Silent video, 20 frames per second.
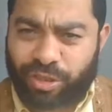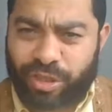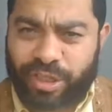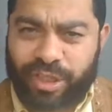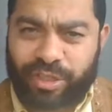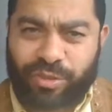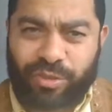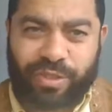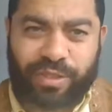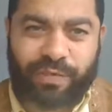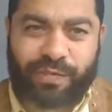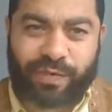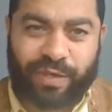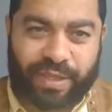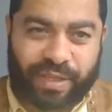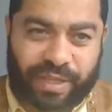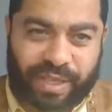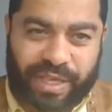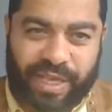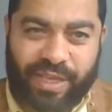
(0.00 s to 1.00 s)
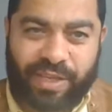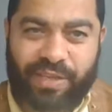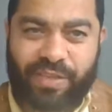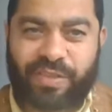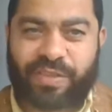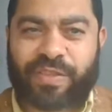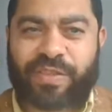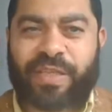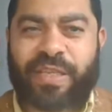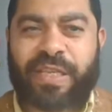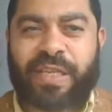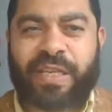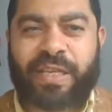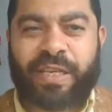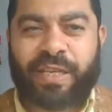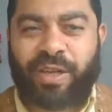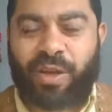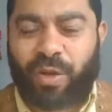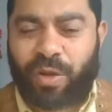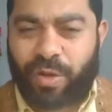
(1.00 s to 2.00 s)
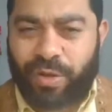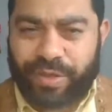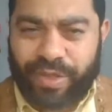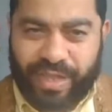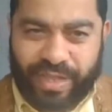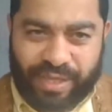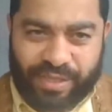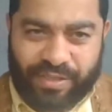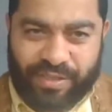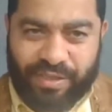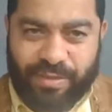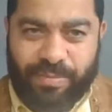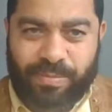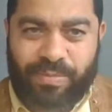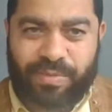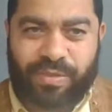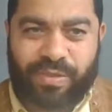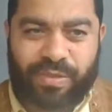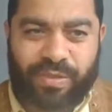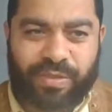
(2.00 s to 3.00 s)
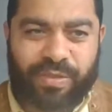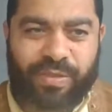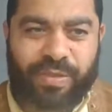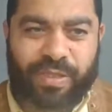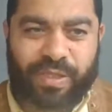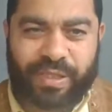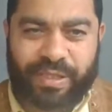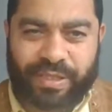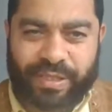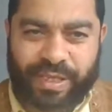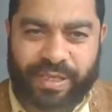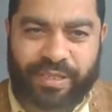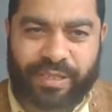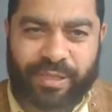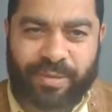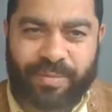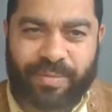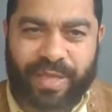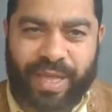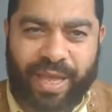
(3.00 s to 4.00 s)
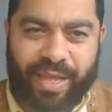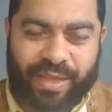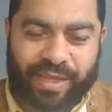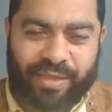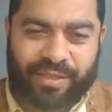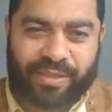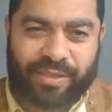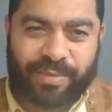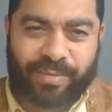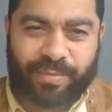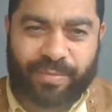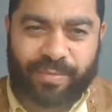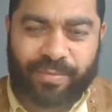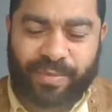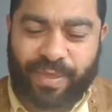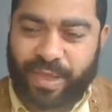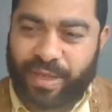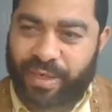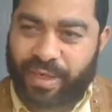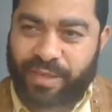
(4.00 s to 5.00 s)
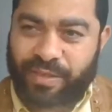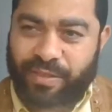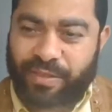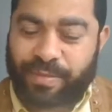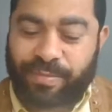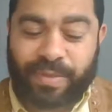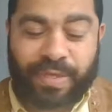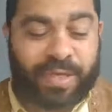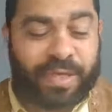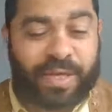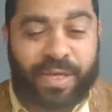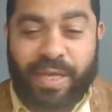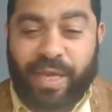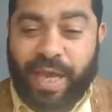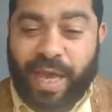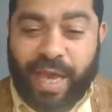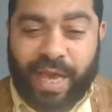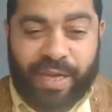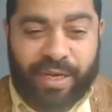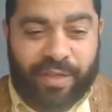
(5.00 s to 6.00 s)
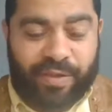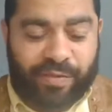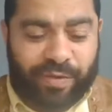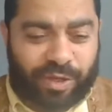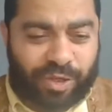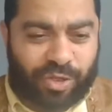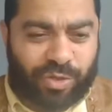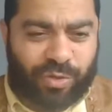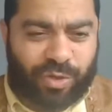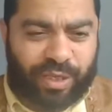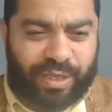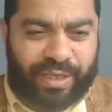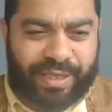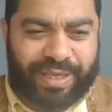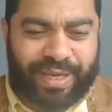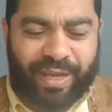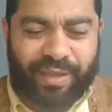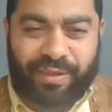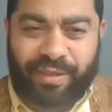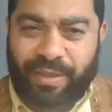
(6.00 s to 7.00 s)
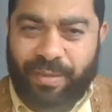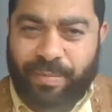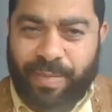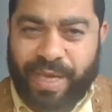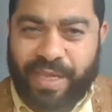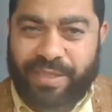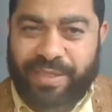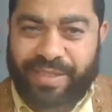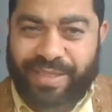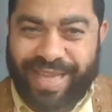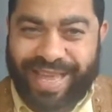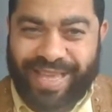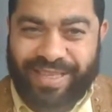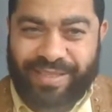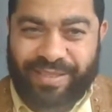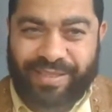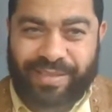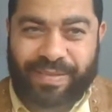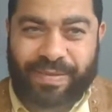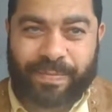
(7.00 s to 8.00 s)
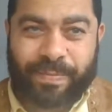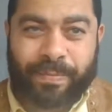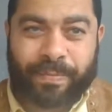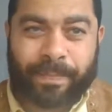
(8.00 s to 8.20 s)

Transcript: look into different things, all the isms, this ism, that ism, that ism. And eventually nothing made sense.